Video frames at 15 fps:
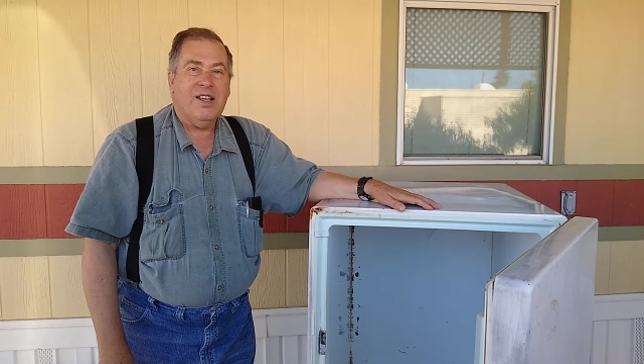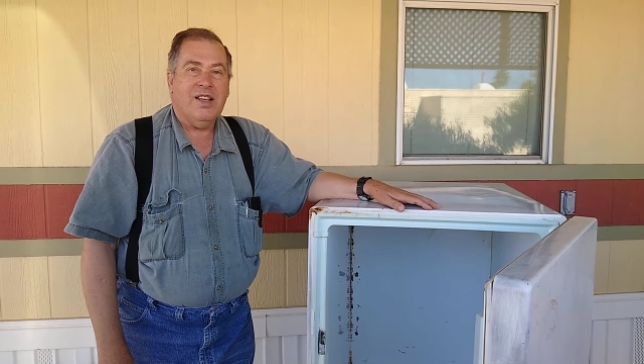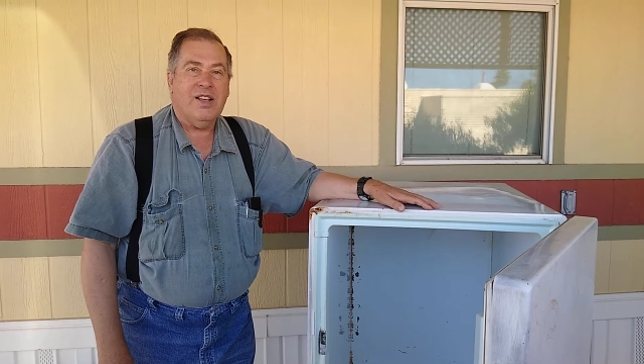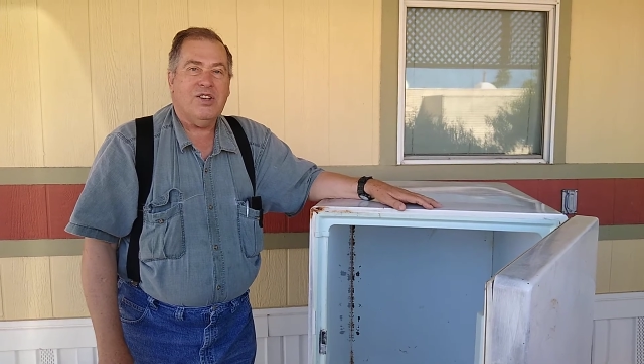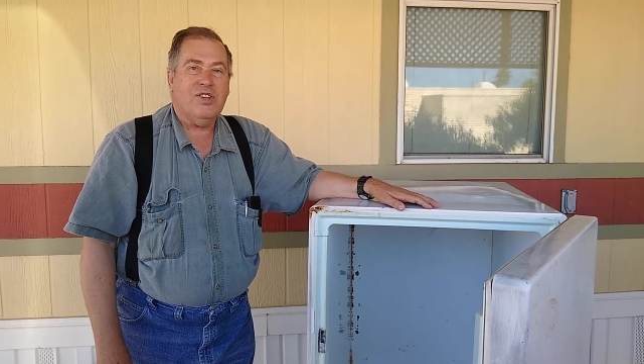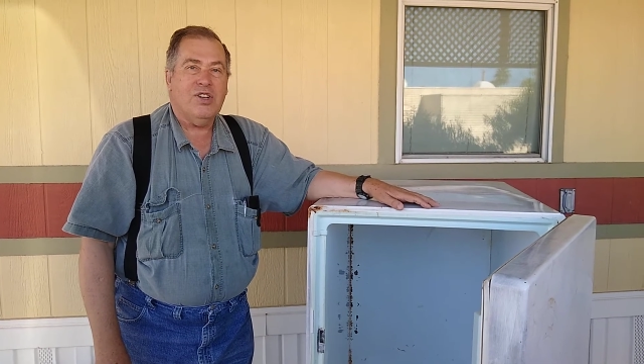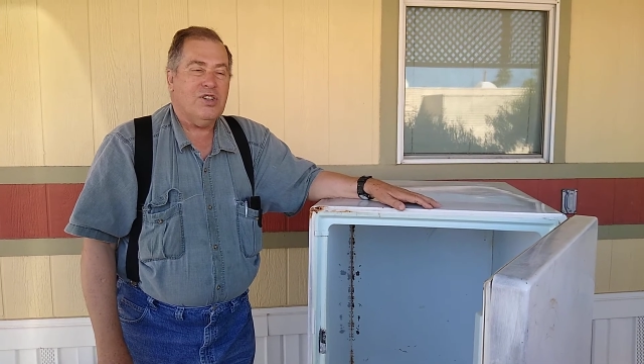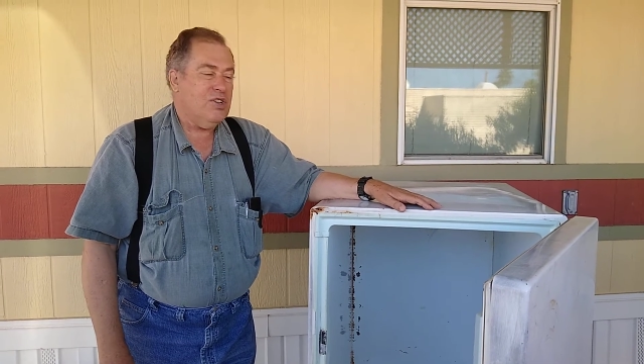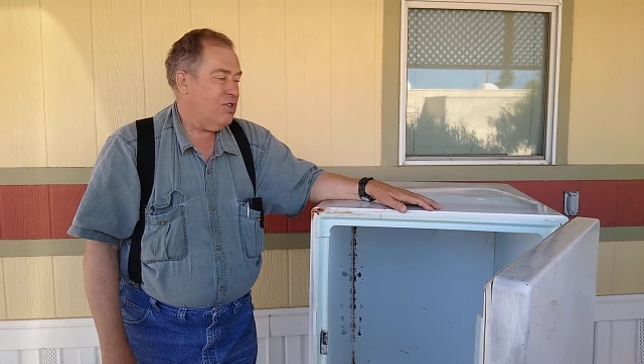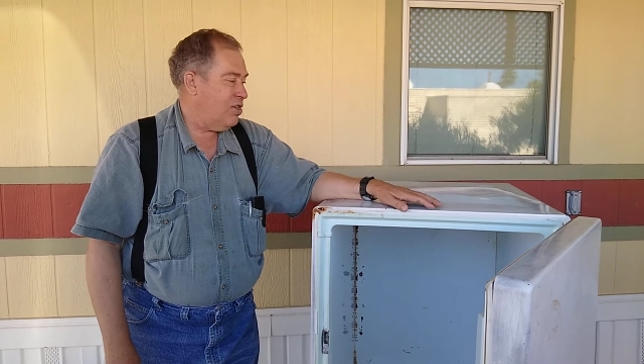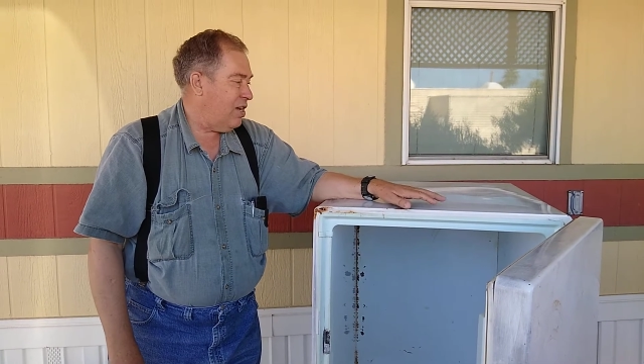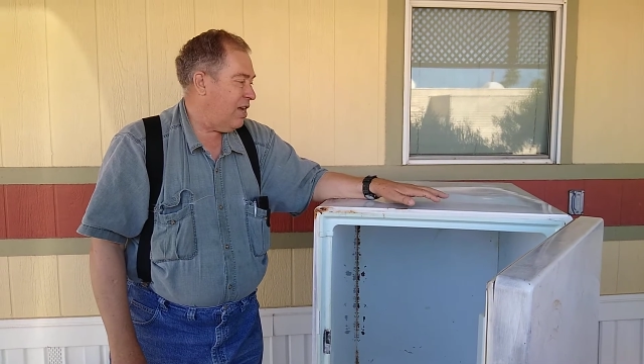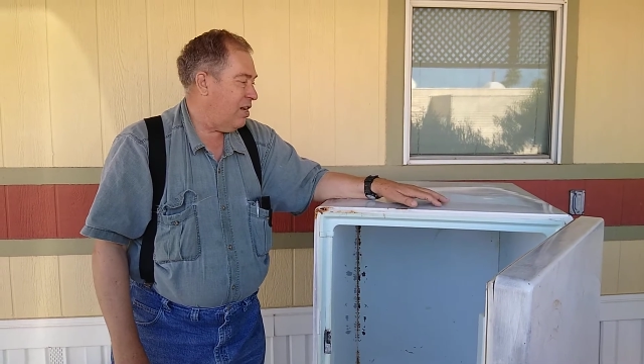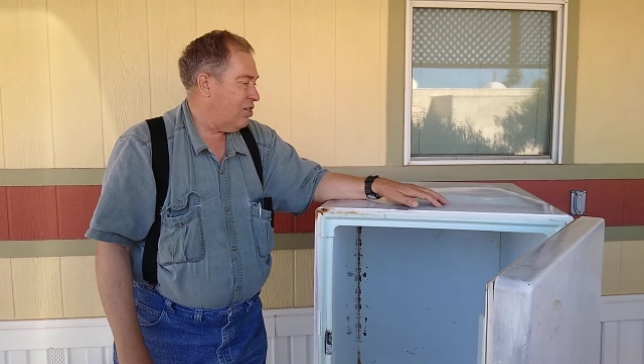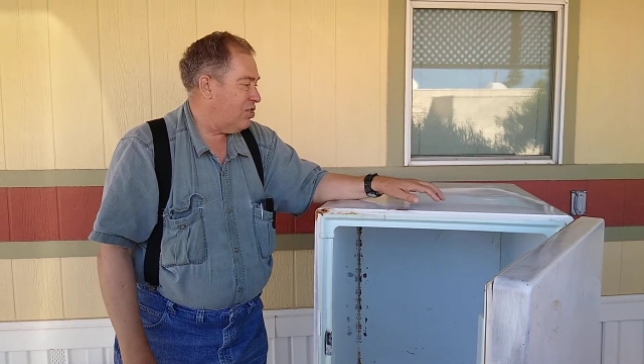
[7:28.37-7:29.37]
It's just you
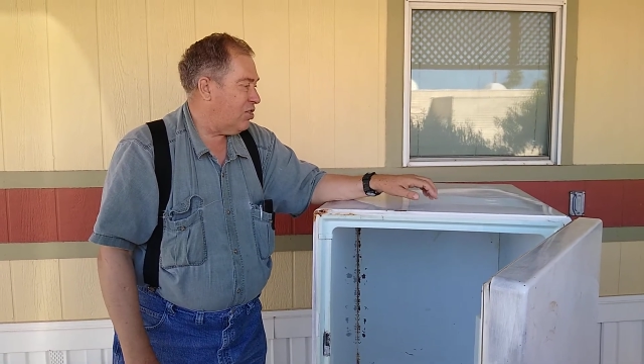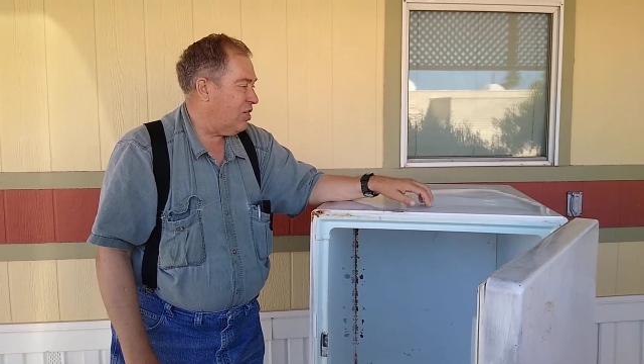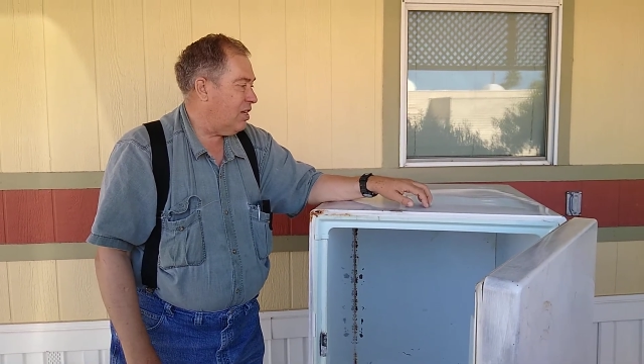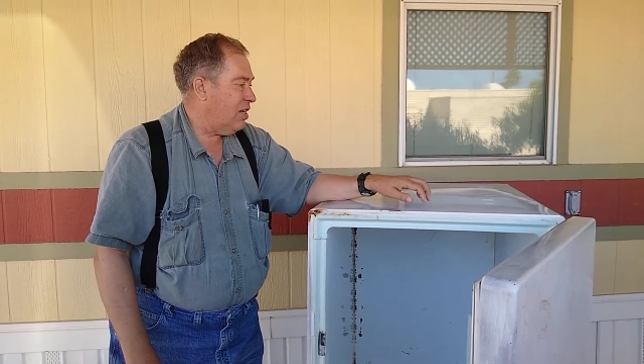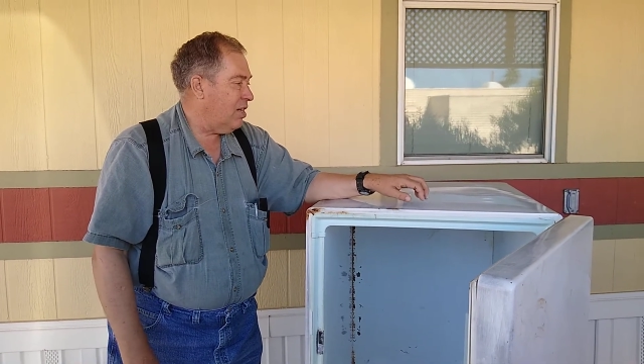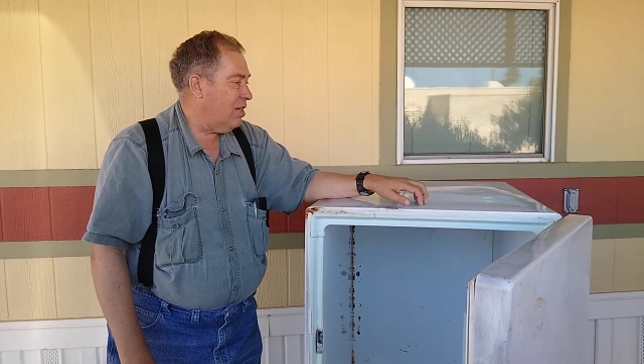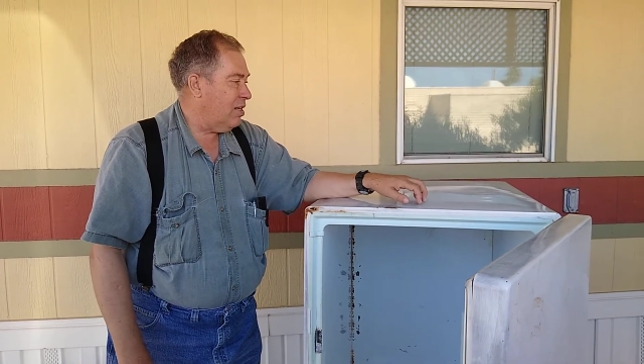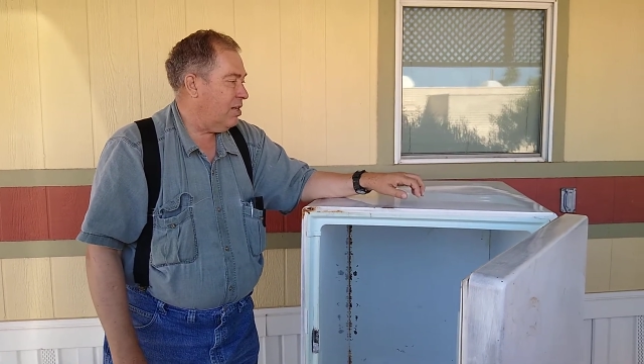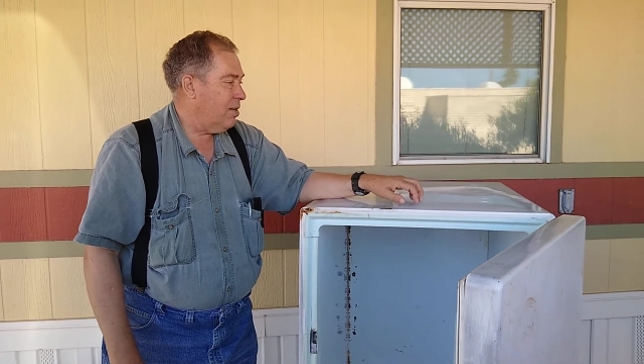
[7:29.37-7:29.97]
can't see it